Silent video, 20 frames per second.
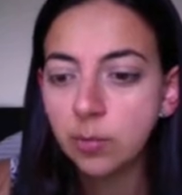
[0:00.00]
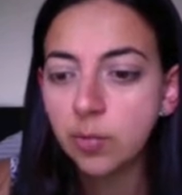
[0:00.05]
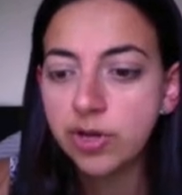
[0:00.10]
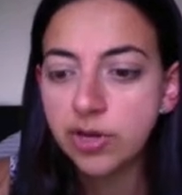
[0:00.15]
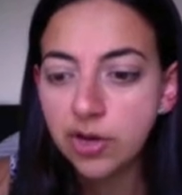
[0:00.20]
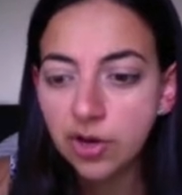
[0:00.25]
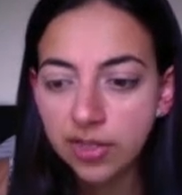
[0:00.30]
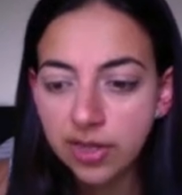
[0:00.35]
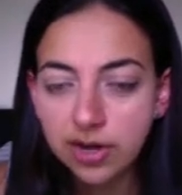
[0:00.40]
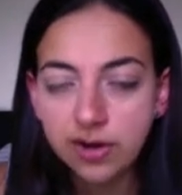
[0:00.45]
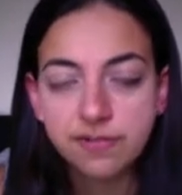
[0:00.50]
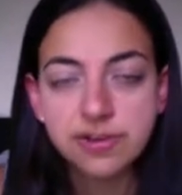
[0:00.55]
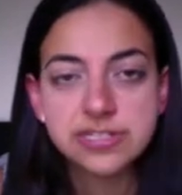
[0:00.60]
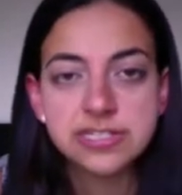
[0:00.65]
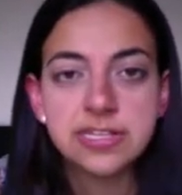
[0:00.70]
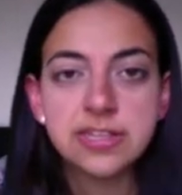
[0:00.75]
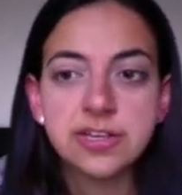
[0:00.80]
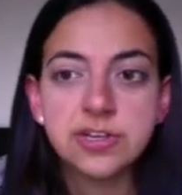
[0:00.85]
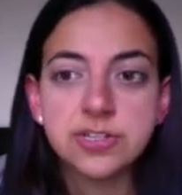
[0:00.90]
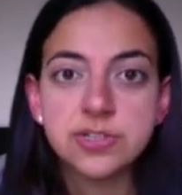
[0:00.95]
We know that
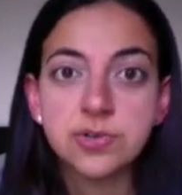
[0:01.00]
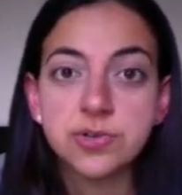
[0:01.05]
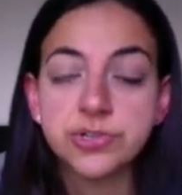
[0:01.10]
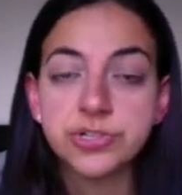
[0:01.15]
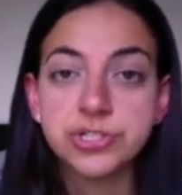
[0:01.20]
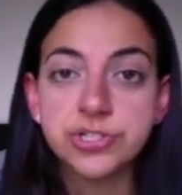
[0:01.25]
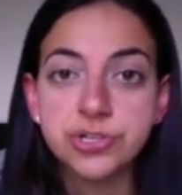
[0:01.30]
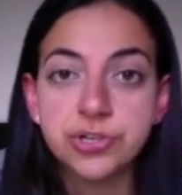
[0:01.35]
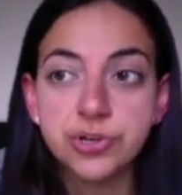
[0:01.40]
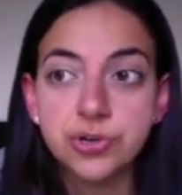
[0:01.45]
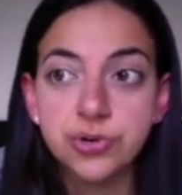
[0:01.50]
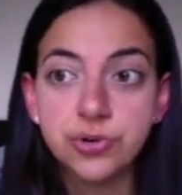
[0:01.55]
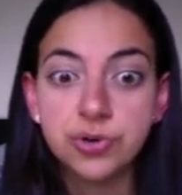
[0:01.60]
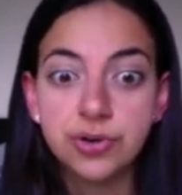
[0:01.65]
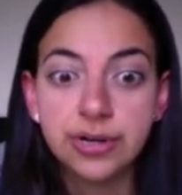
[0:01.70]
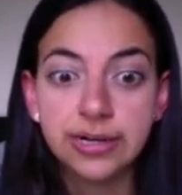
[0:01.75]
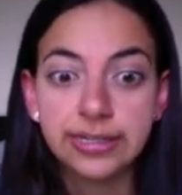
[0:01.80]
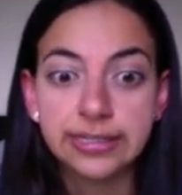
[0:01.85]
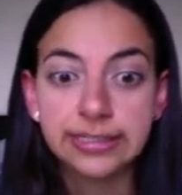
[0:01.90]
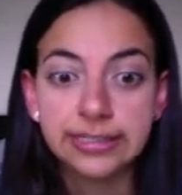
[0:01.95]
obviously there's also